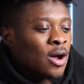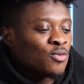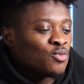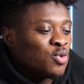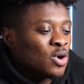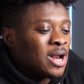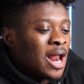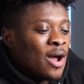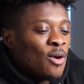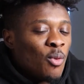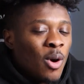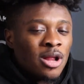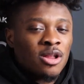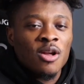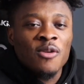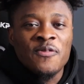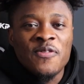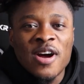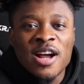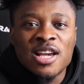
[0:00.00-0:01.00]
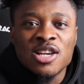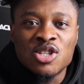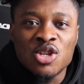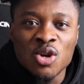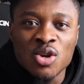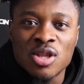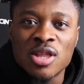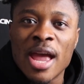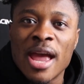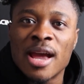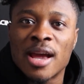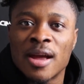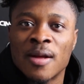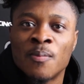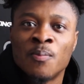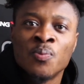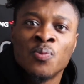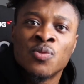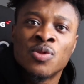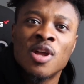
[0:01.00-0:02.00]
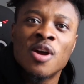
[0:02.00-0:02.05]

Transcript: like, what the fuck is you thinking?